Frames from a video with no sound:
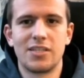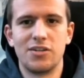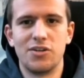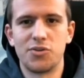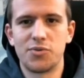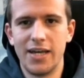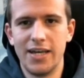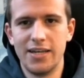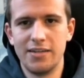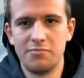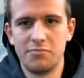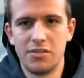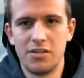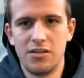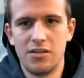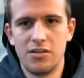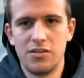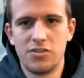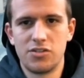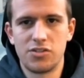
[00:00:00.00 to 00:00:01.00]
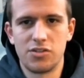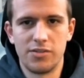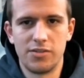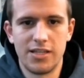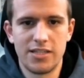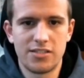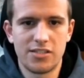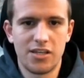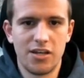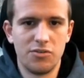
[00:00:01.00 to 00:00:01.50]
Okay, so
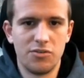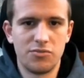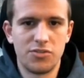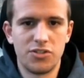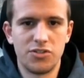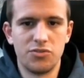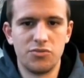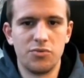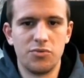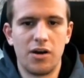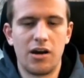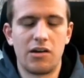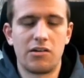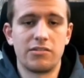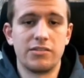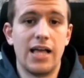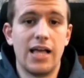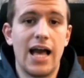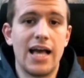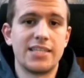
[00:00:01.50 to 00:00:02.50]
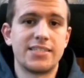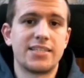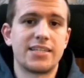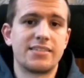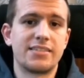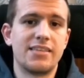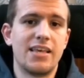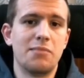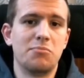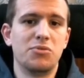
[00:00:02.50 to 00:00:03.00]
let's go to our last
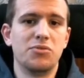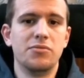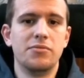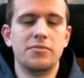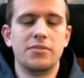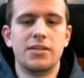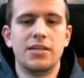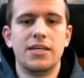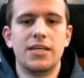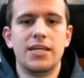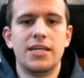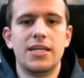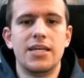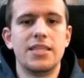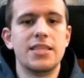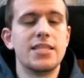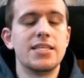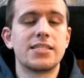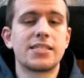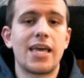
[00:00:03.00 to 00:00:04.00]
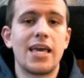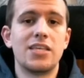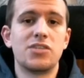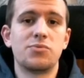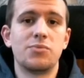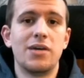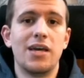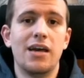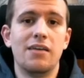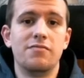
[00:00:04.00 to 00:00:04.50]
example. In this case
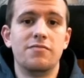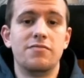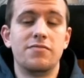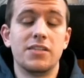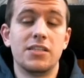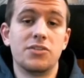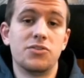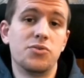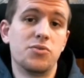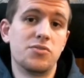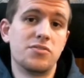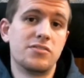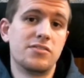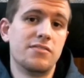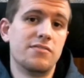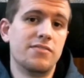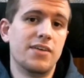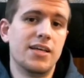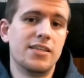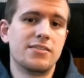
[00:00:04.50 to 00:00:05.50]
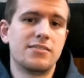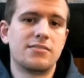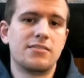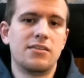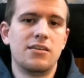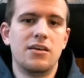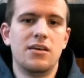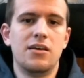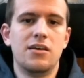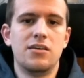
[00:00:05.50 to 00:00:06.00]
we have Philidor's defense.
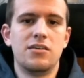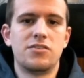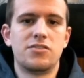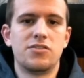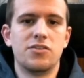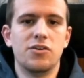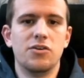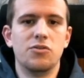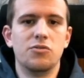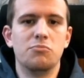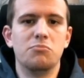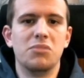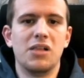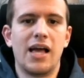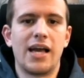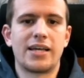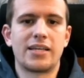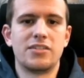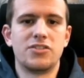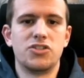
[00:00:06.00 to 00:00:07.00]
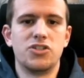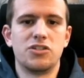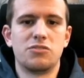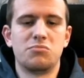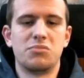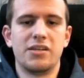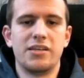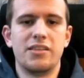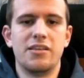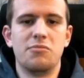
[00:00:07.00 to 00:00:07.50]
So black has just
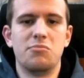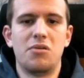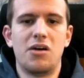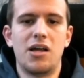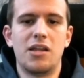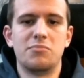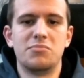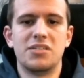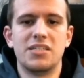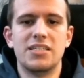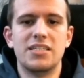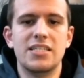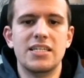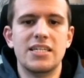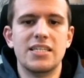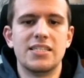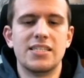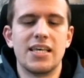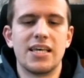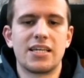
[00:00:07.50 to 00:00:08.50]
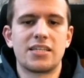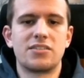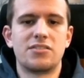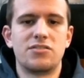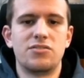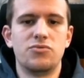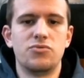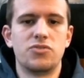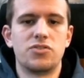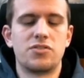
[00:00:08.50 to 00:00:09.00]
played their pawn up to d6
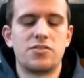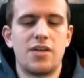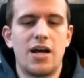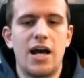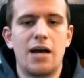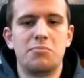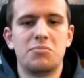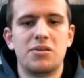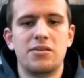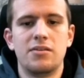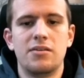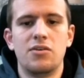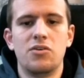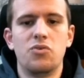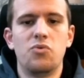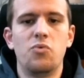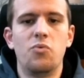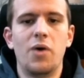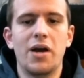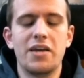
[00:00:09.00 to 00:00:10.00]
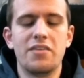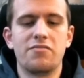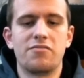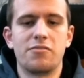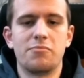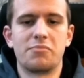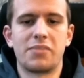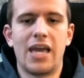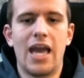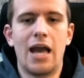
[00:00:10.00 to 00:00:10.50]
to stop white
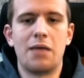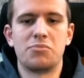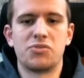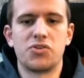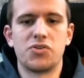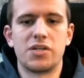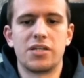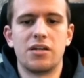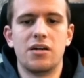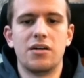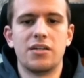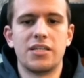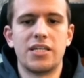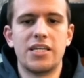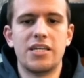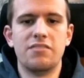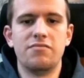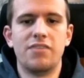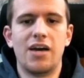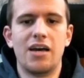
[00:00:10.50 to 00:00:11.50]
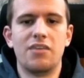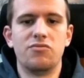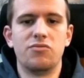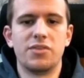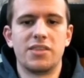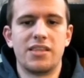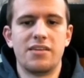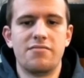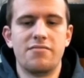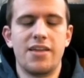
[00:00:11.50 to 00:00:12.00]
from capturing on e5
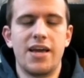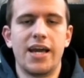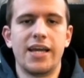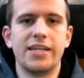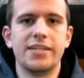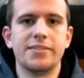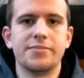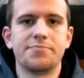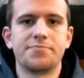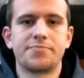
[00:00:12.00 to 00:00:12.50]
with their knight.